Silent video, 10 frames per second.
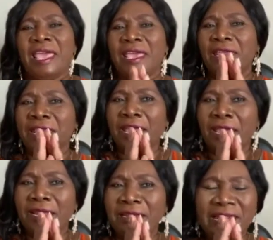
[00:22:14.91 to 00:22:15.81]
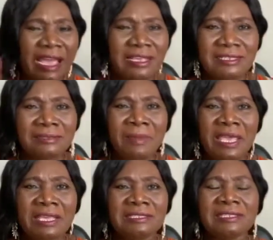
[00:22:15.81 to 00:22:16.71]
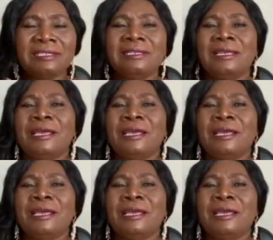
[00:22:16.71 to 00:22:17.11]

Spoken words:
in a nice magazine